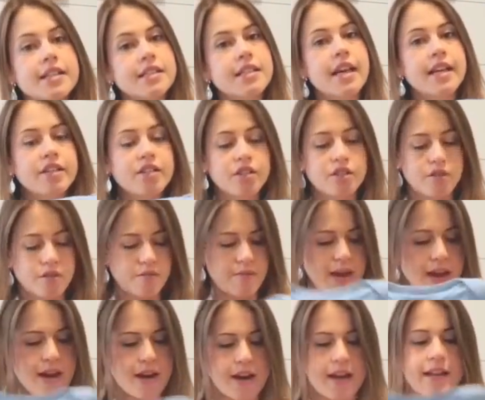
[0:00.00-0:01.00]
it's nice to
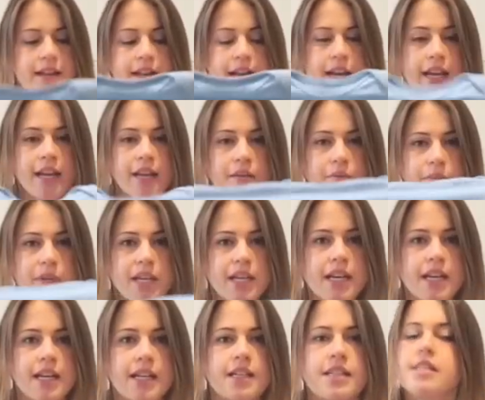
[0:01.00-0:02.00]
wear at night
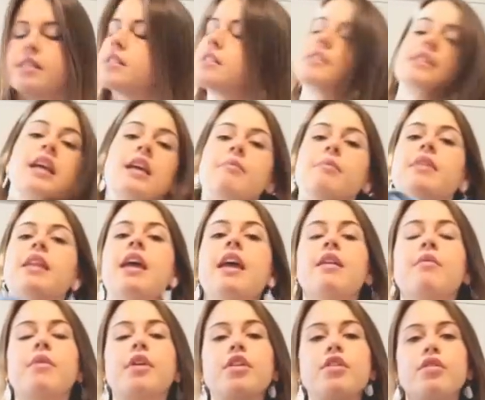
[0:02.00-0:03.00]
because same
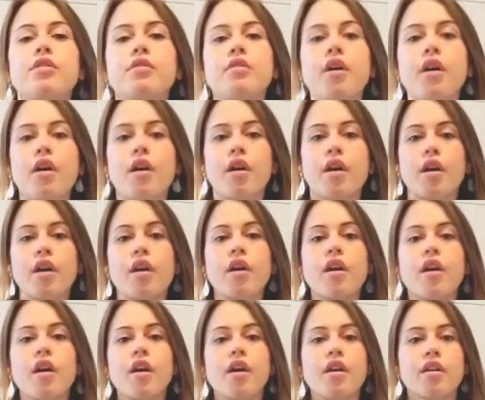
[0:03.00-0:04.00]
thing. When you are
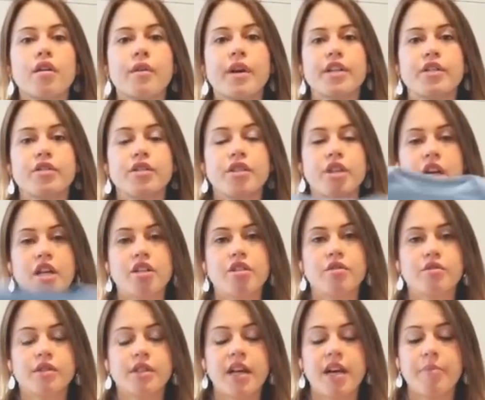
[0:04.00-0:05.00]
going to change
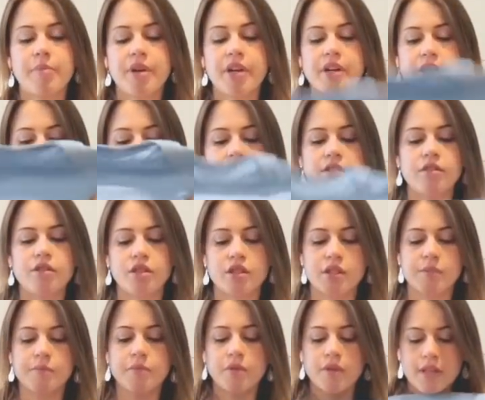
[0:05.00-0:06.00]
those diapers, you
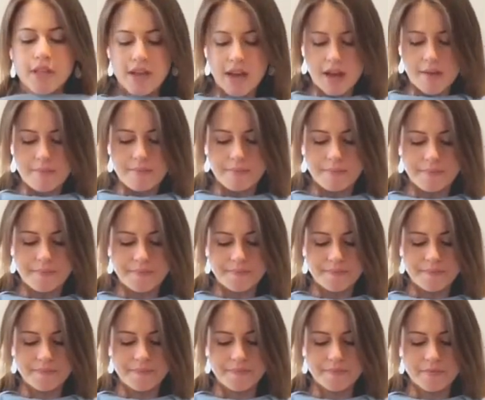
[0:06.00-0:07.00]
just pull it up,
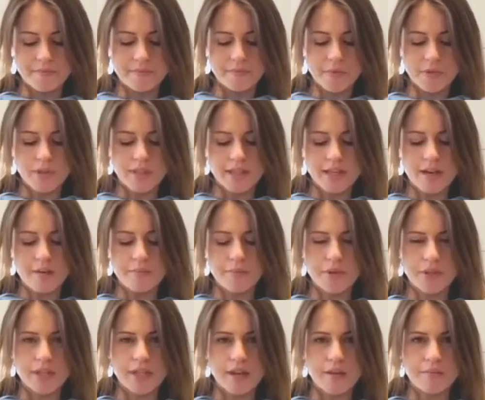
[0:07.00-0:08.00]
do
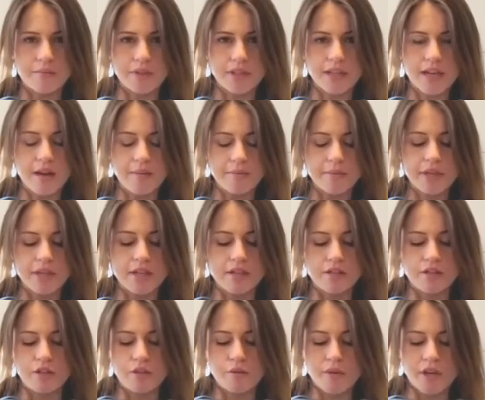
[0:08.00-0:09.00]
what
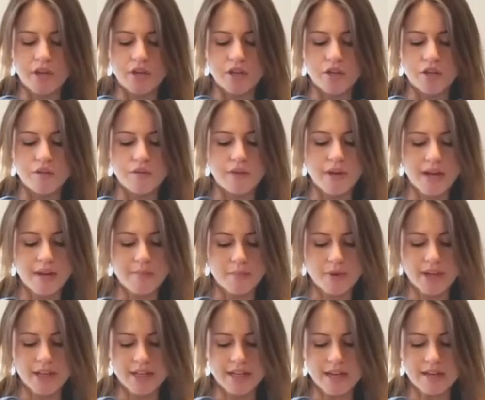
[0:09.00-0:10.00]
you need to do and
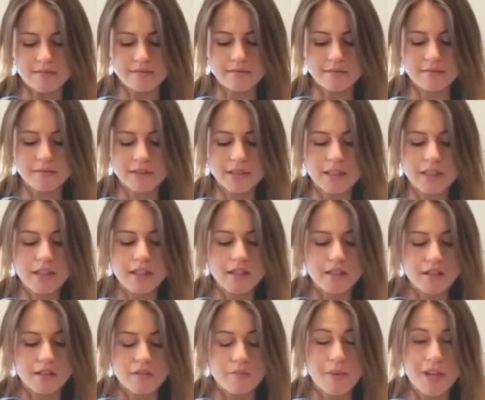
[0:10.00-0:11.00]
bring it down.
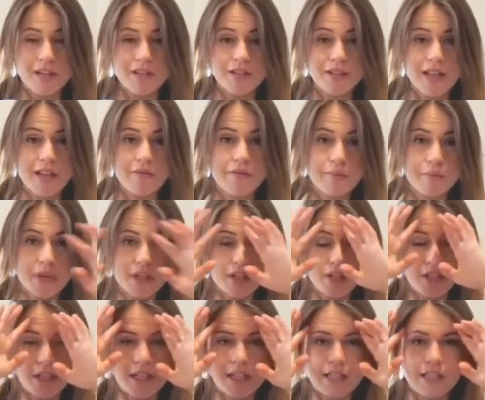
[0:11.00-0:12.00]
So it makes your life
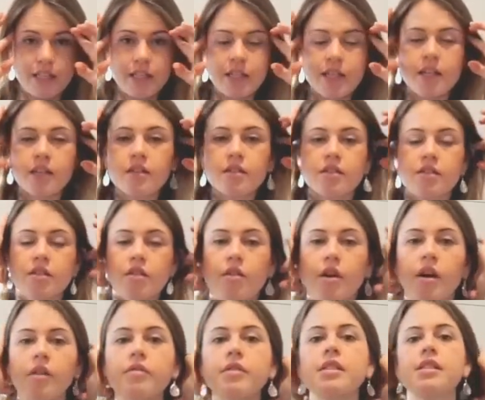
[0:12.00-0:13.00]
much easier. So
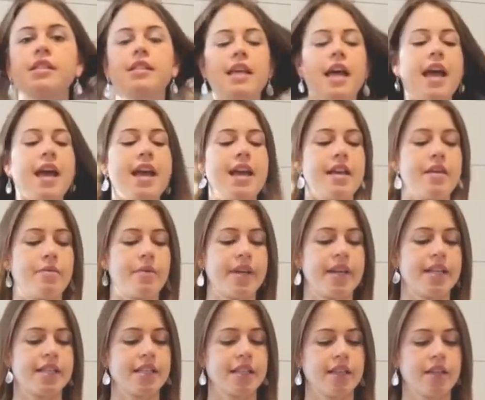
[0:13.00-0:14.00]
I would say when
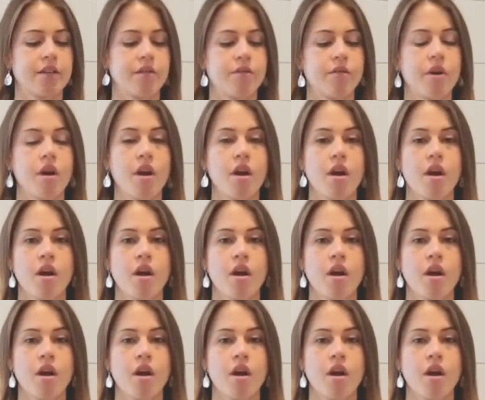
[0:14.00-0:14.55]
it's a little